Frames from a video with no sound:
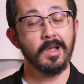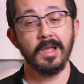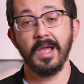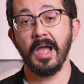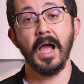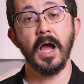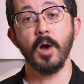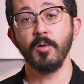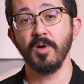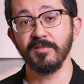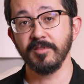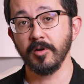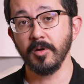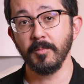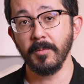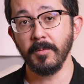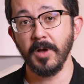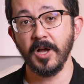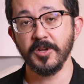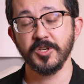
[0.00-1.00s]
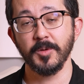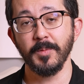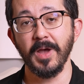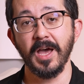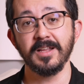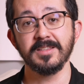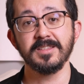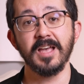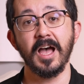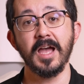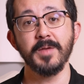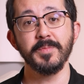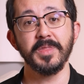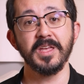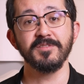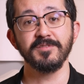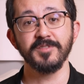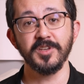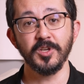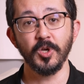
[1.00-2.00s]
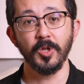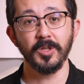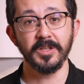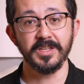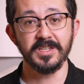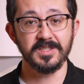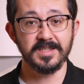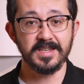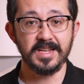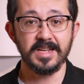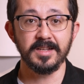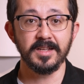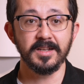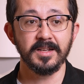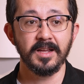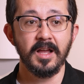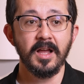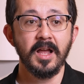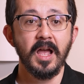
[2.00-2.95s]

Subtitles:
however much amount of time they feel is needed.